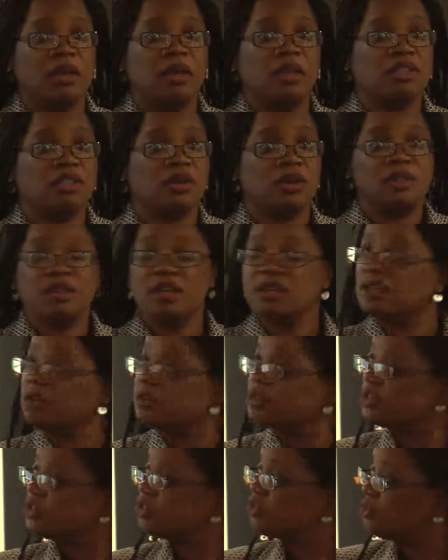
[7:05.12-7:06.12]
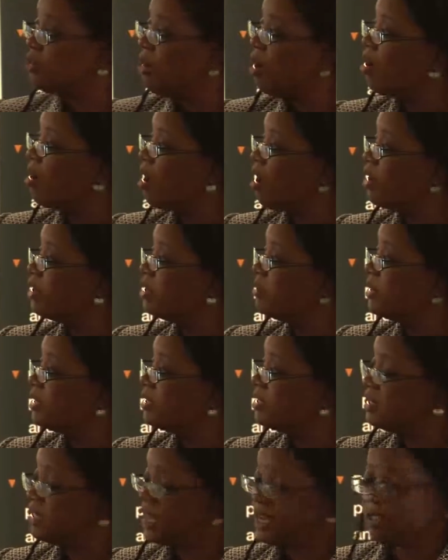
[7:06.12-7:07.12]
So I think there's a strong argument
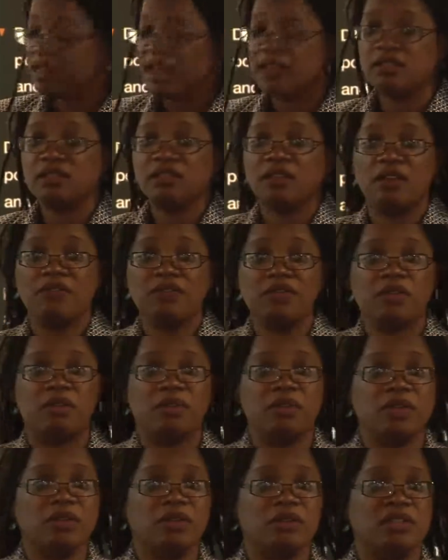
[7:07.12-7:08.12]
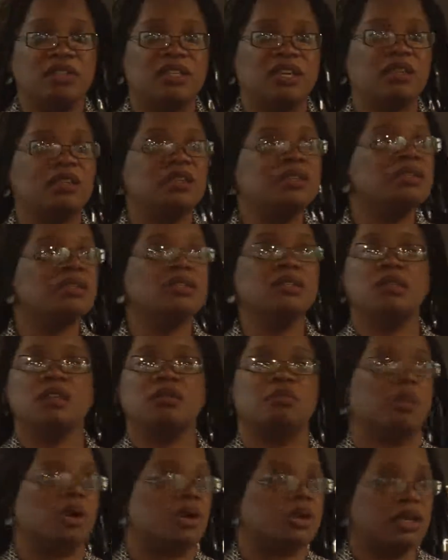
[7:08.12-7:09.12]
to take that stuff in the middle and say, this
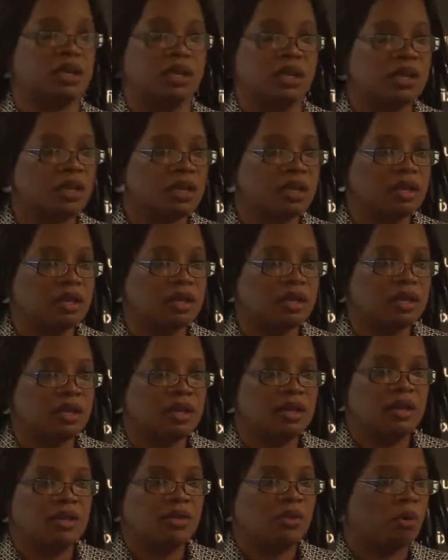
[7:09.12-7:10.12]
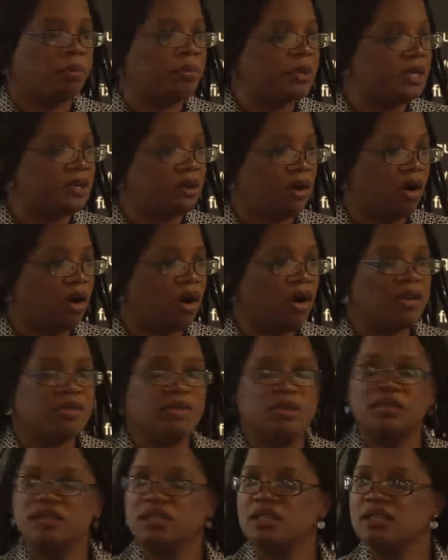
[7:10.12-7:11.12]
isn't marketing or PR,
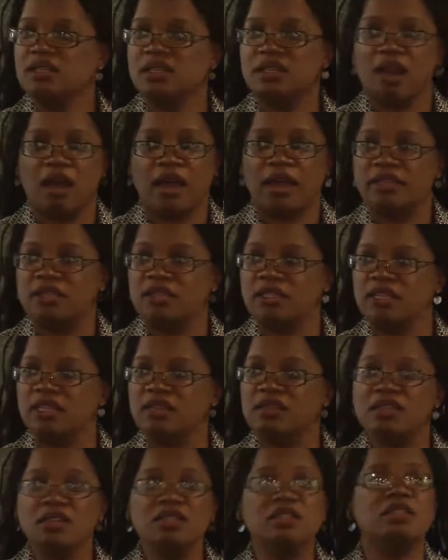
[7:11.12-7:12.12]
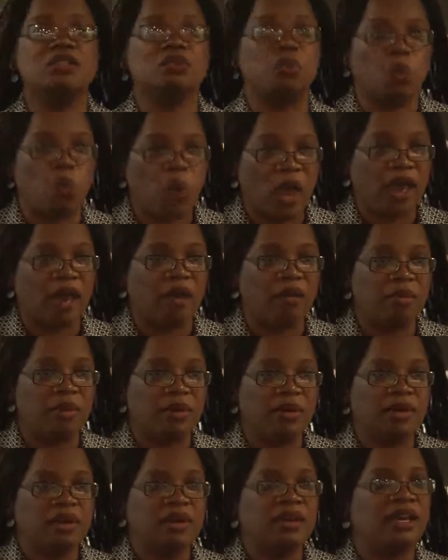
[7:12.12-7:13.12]
this isn't IT, this is web,
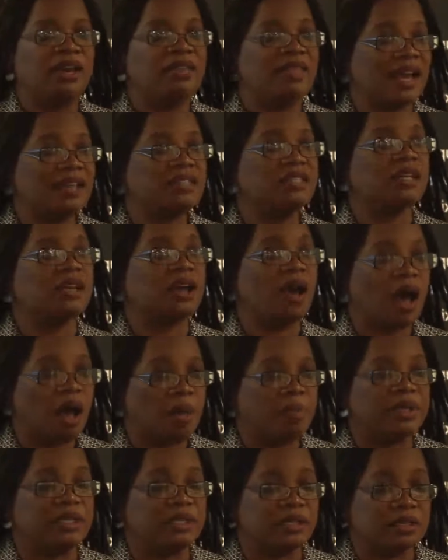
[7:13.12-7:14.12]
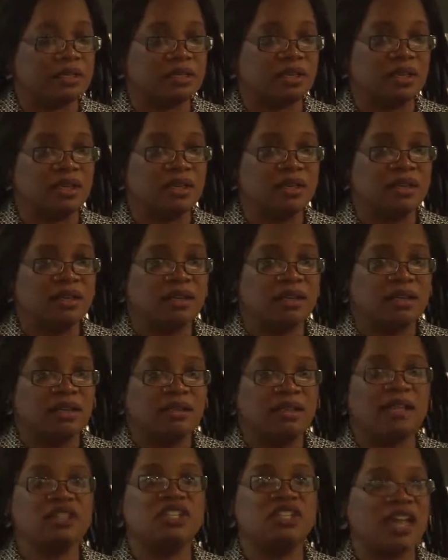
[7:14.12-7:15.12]
and that's a competency.
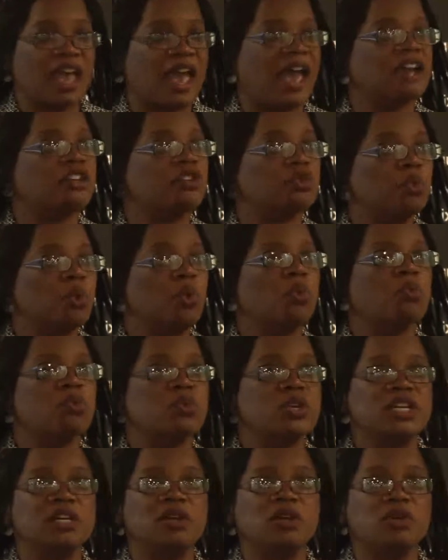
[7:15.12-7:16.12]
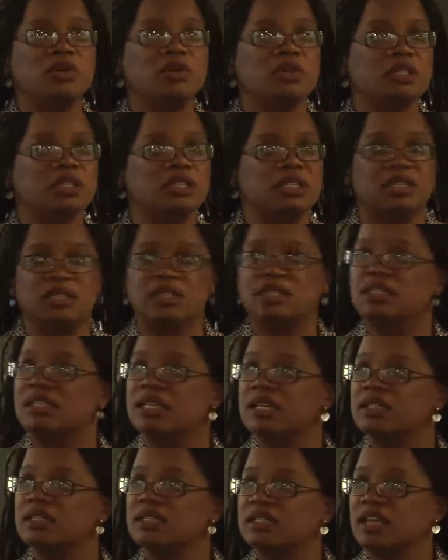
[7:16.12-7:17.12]
That's an actual, real,
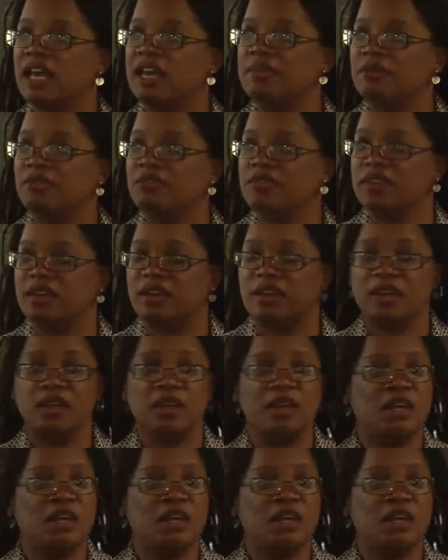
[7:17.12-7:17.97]
distinct type of thing.